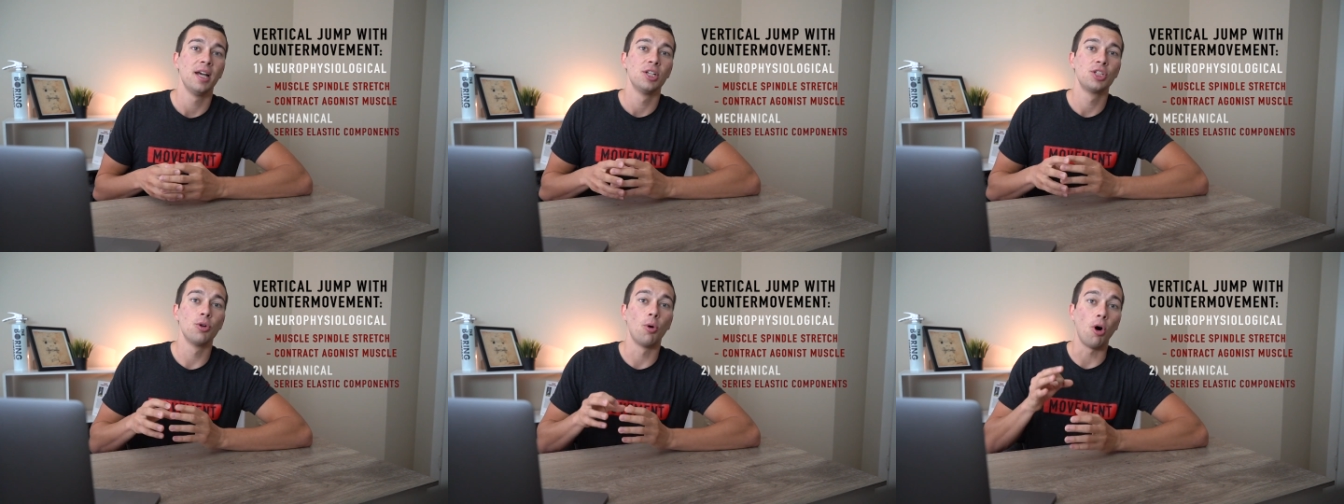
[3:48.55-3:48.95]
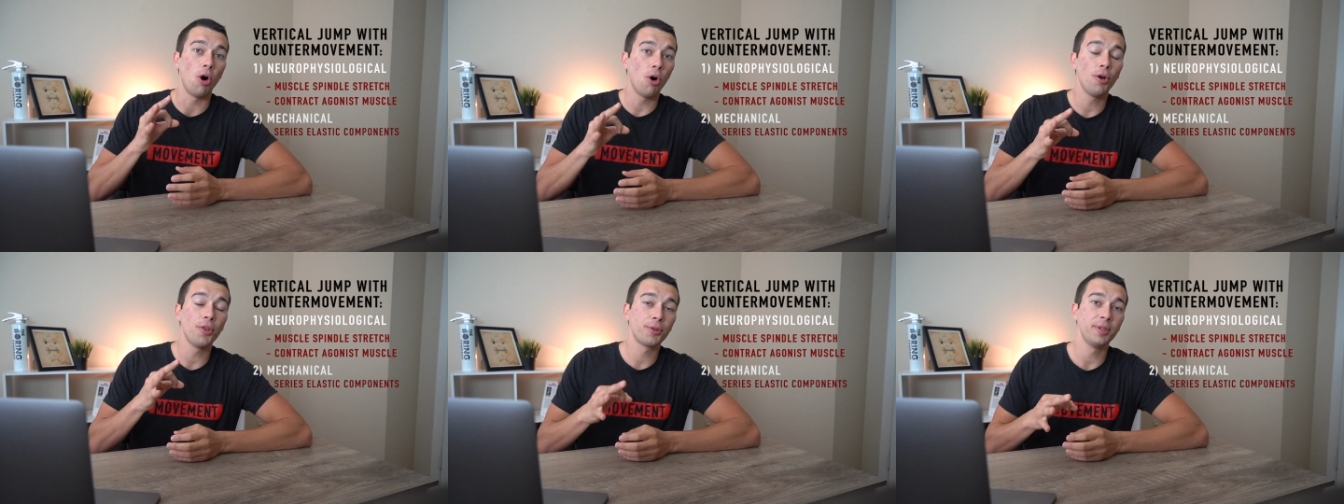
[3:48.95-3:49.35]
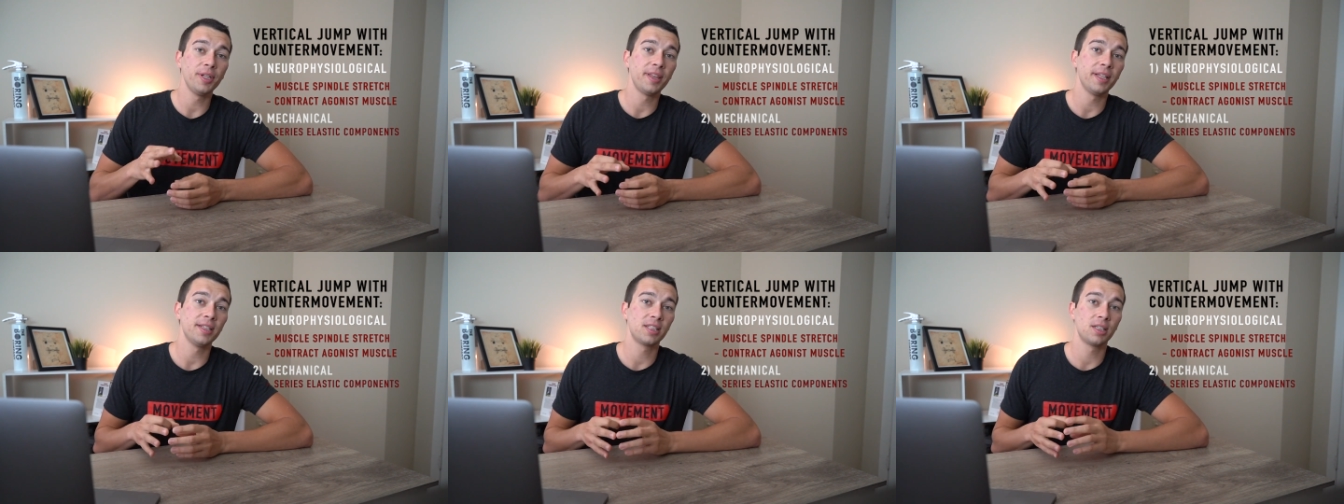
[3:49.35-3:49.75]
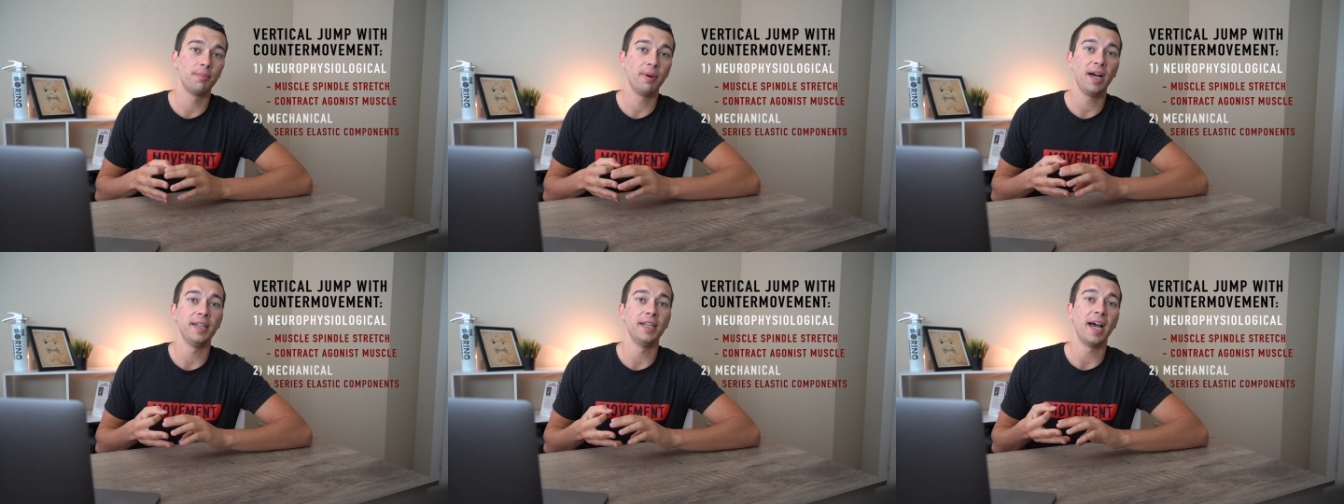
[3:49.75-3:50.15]
So all three things
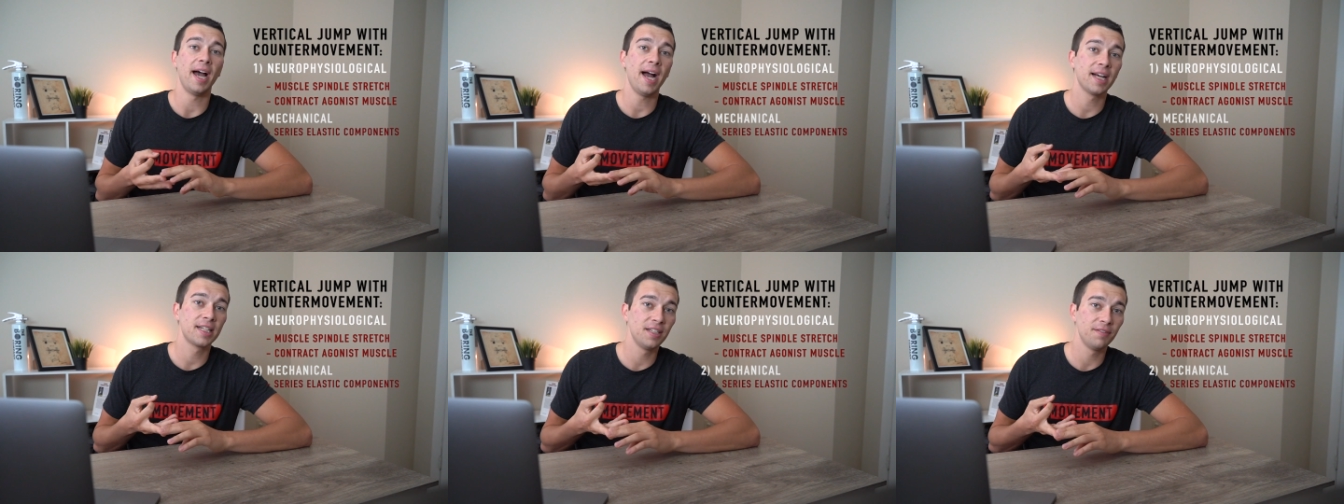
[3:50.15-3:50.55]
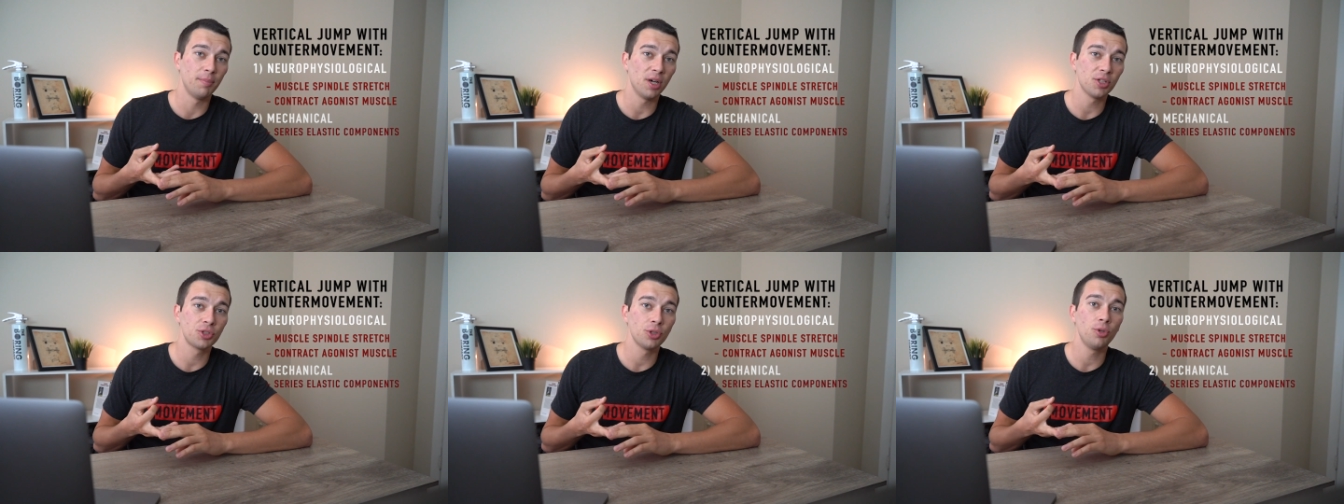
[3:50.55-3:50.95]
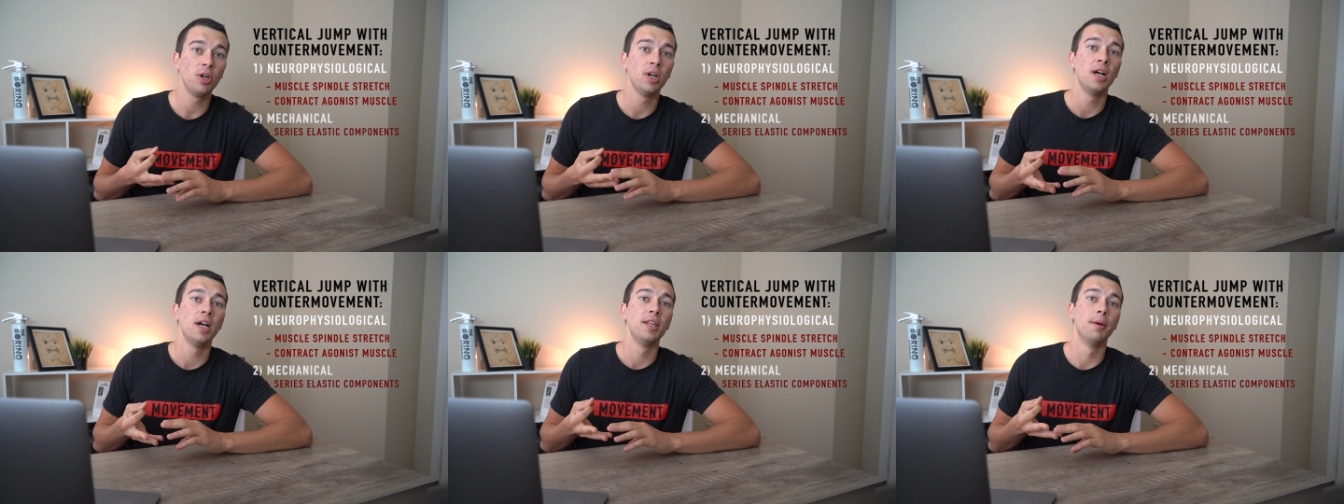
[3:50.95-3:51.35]
combined, the active muscle,